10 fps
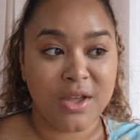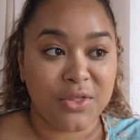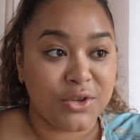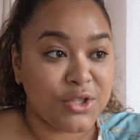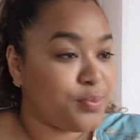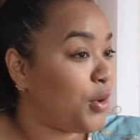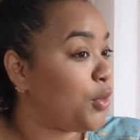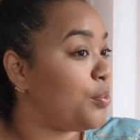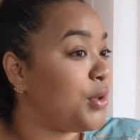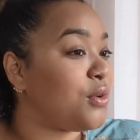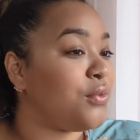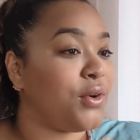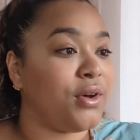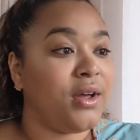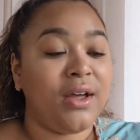They're just both
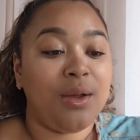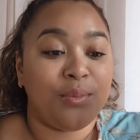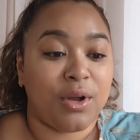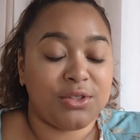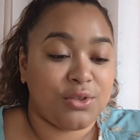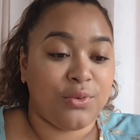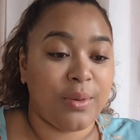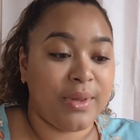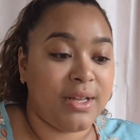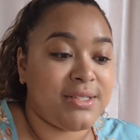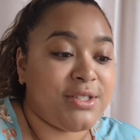beautiful bronzer formulas.